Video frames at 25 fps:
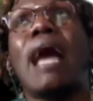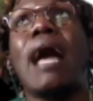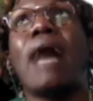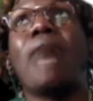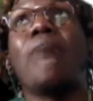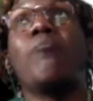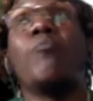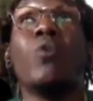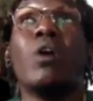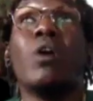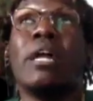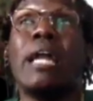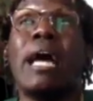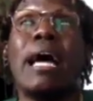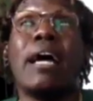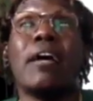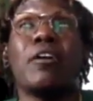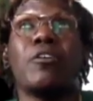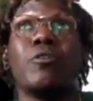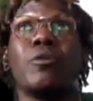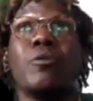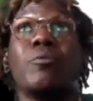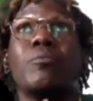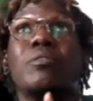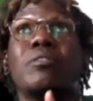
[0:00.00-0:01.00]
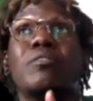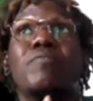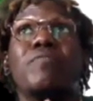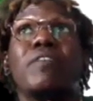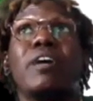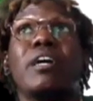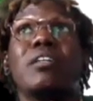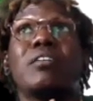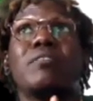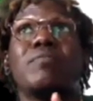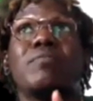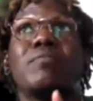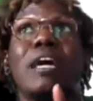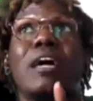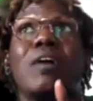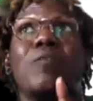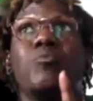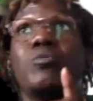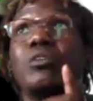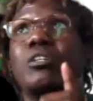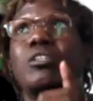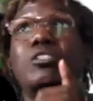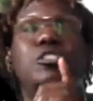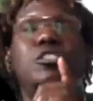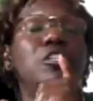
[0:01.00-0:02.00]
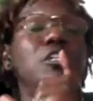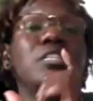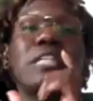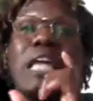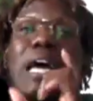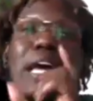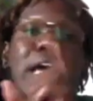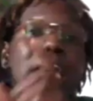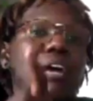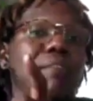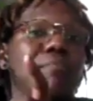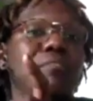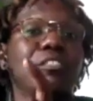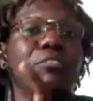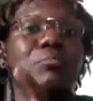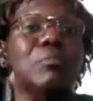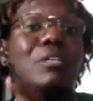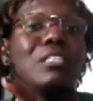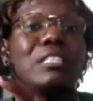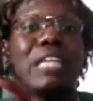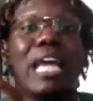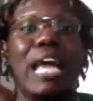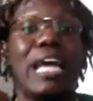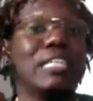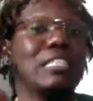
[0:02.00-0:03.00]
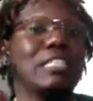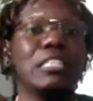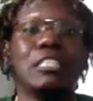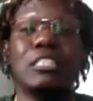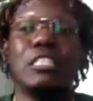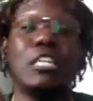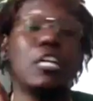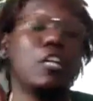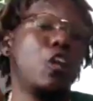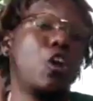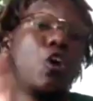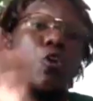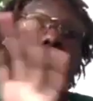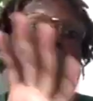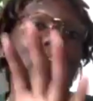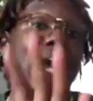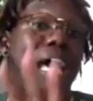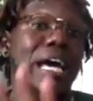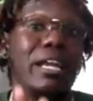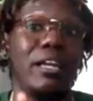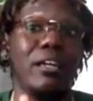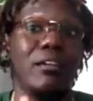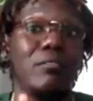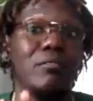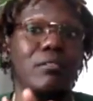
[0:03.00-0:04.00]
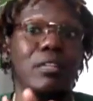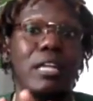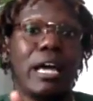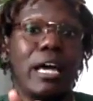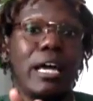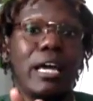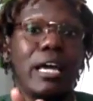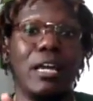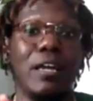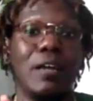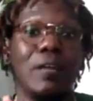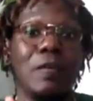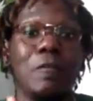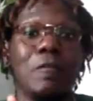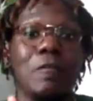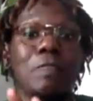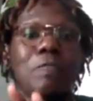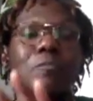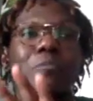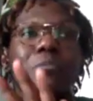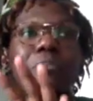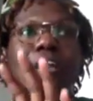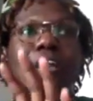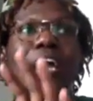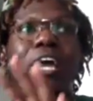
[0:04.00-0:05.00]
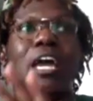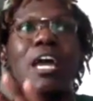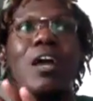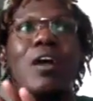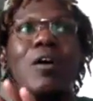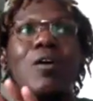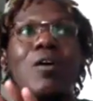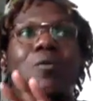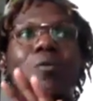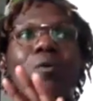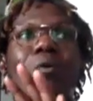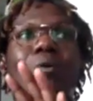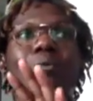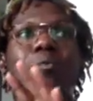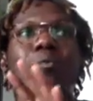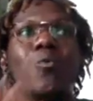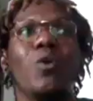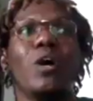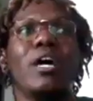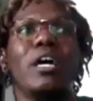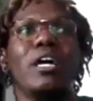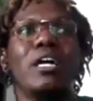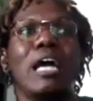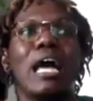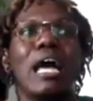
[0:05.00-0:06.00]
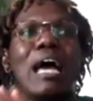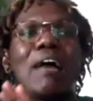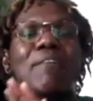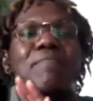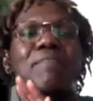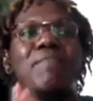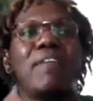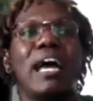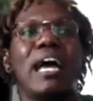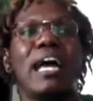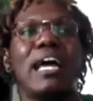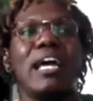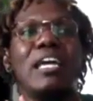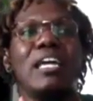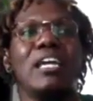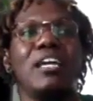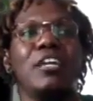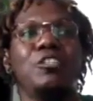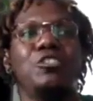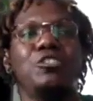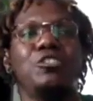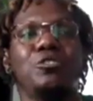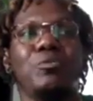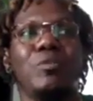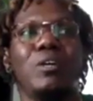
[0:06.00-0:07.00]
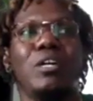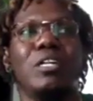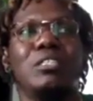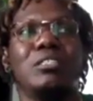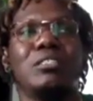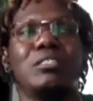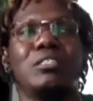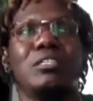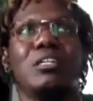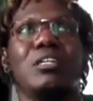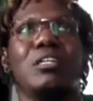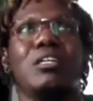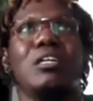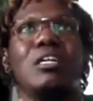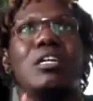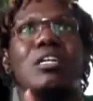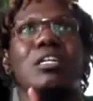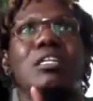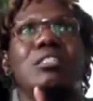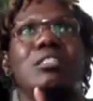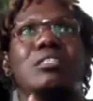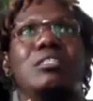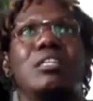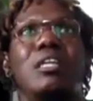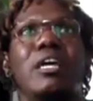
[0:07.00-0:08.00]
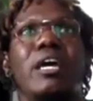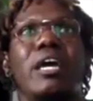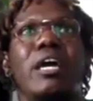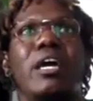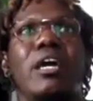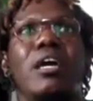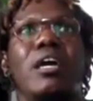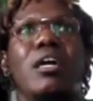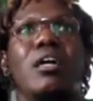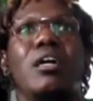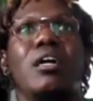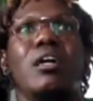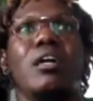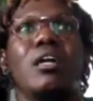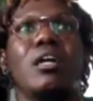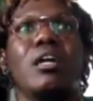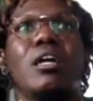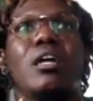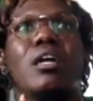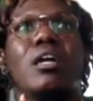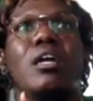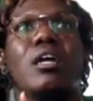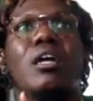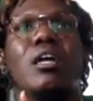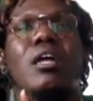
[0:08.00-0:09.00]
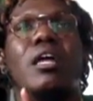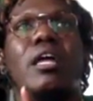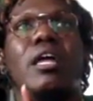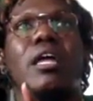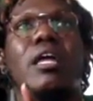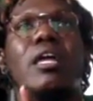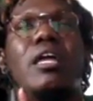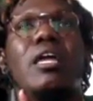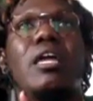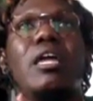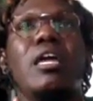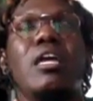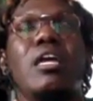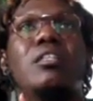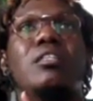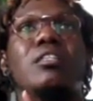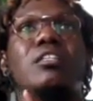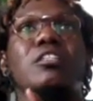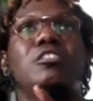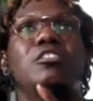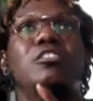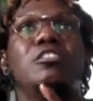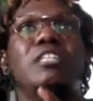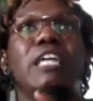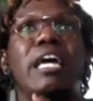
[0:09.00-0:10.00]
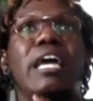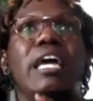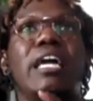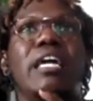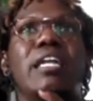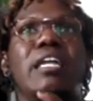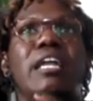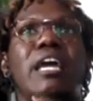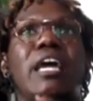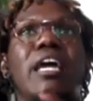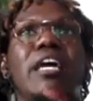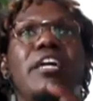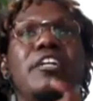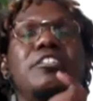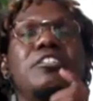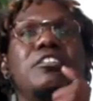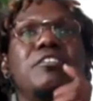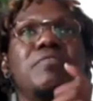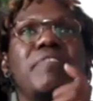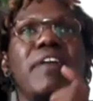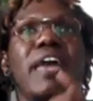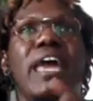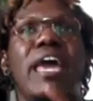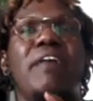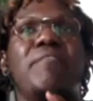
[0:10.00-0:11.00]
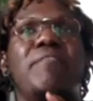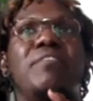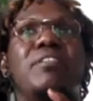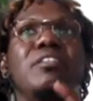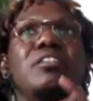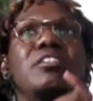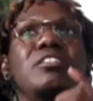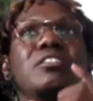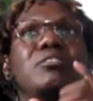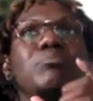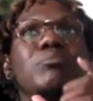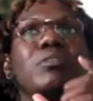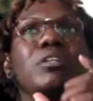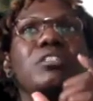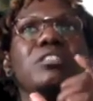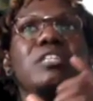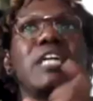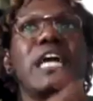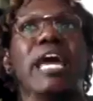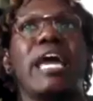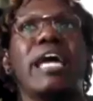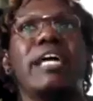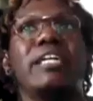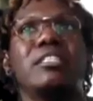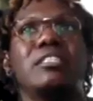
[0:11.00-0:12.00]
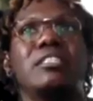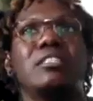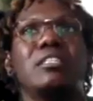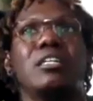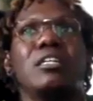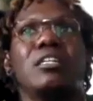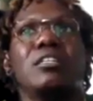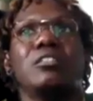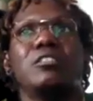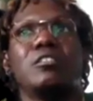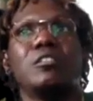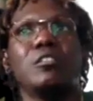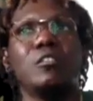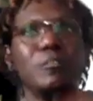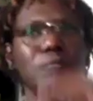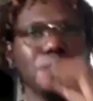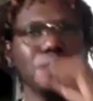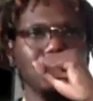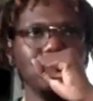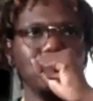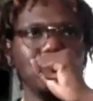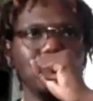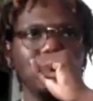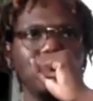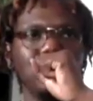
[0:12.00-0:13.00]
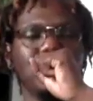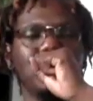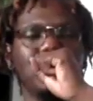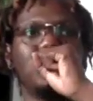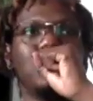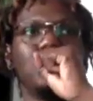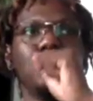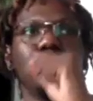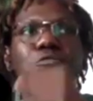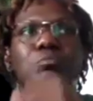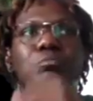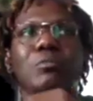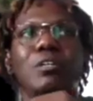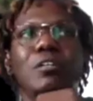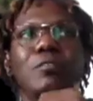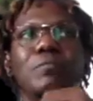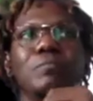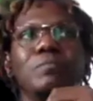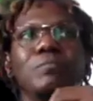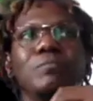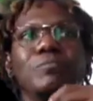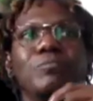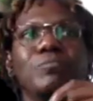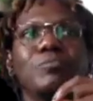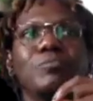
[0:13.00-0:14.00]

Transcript: one, I agree with the fact of like we should not have this much access to nobody. Like, and what I find interesting is that in this day and age of having this much access, excuse me,